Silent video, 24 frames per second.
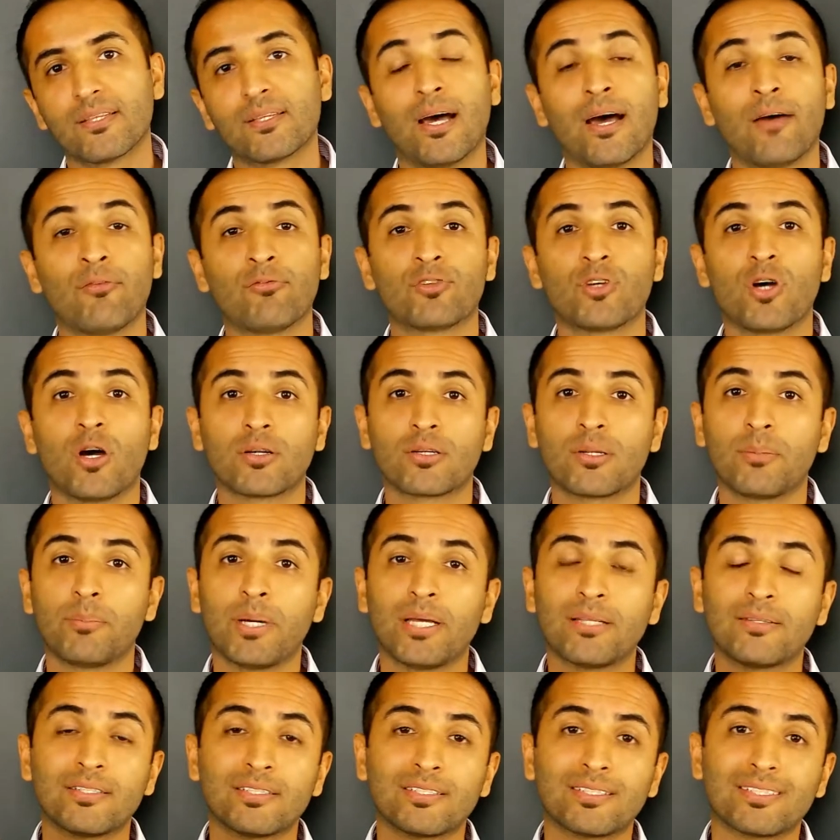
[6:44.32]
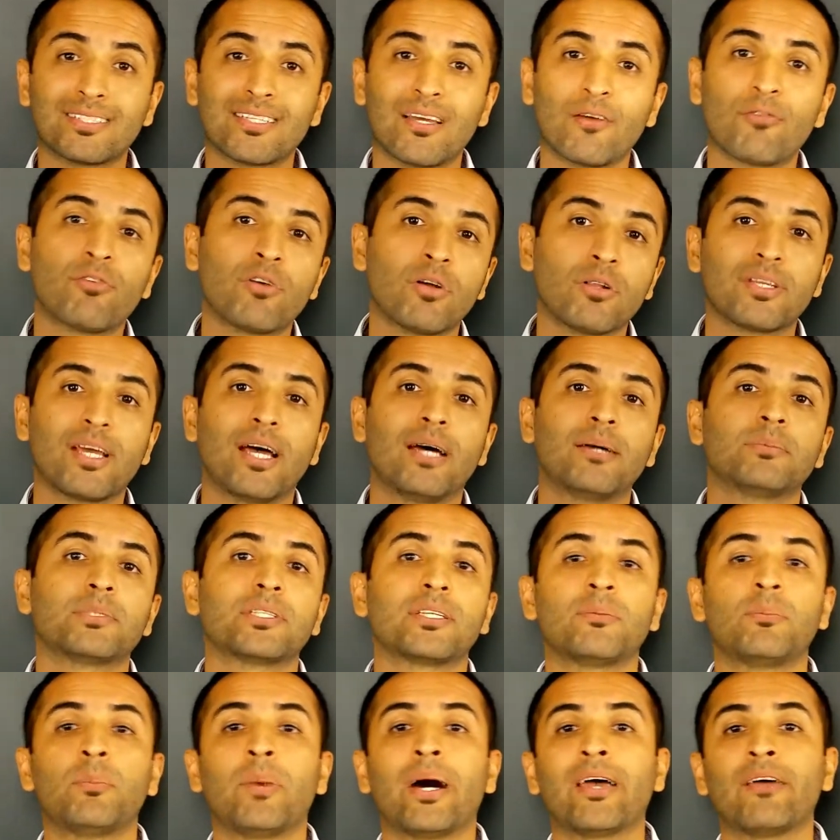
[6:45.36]
I've talked about this several times
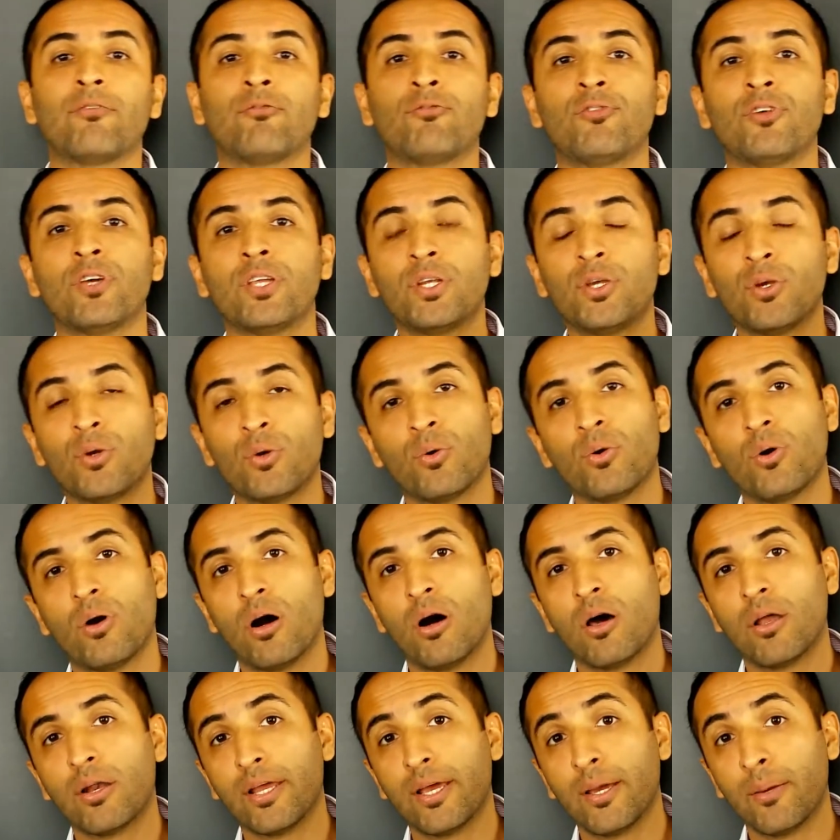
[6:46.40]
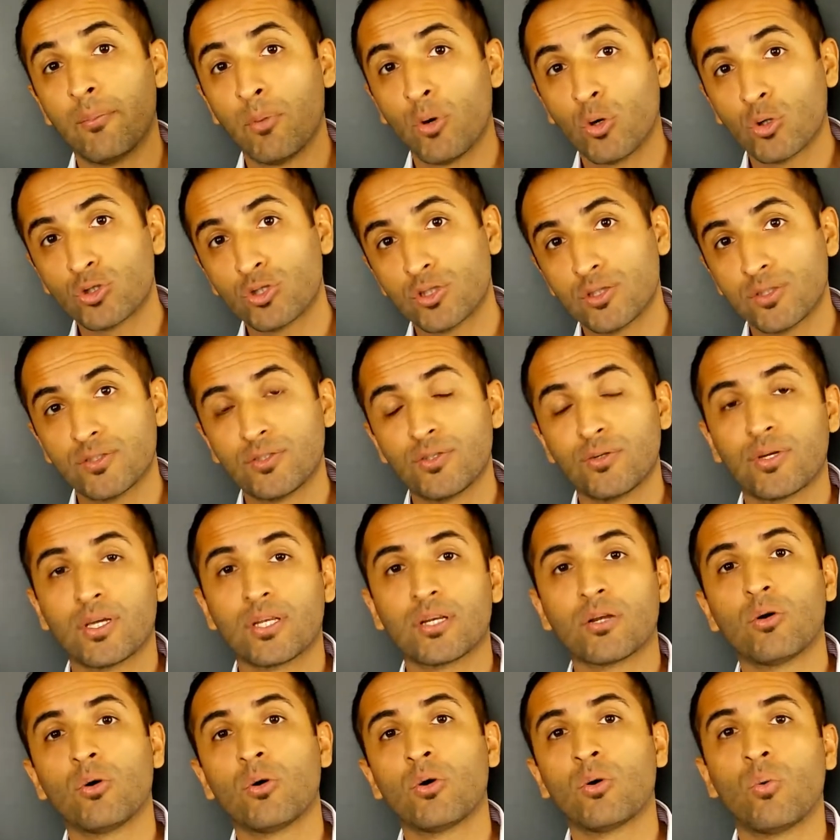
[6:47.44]
in my video on emotions. You
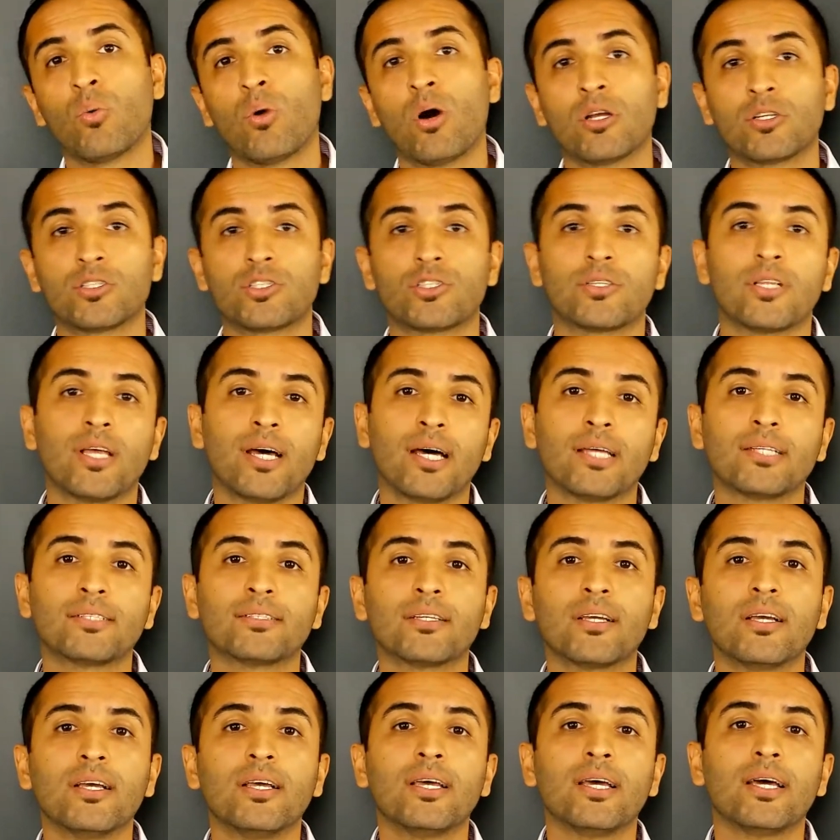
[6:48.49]
can go watch that.